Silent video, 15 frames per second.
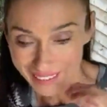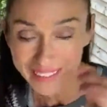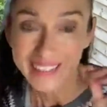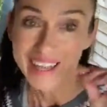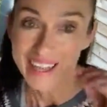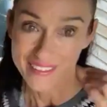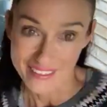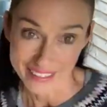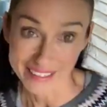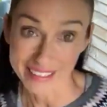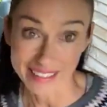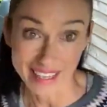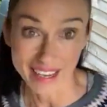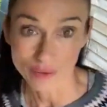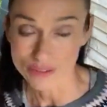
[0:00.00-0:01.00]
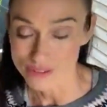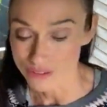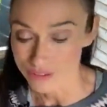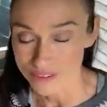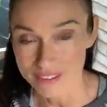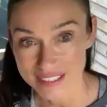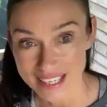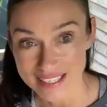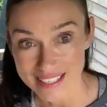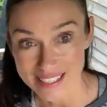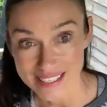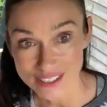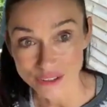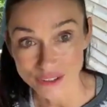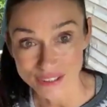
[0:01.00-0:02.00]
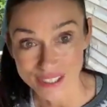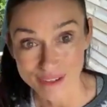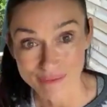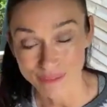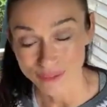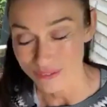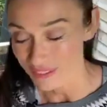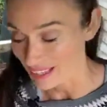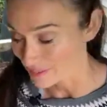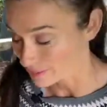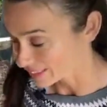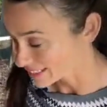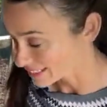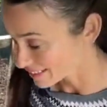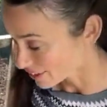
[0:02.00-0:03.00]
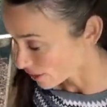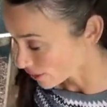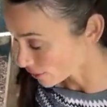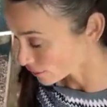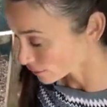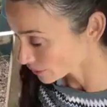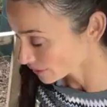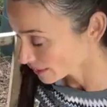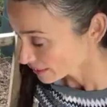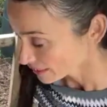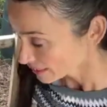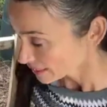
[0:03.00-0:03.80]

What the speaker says: and then get it out so that the dentist could then fix the hole.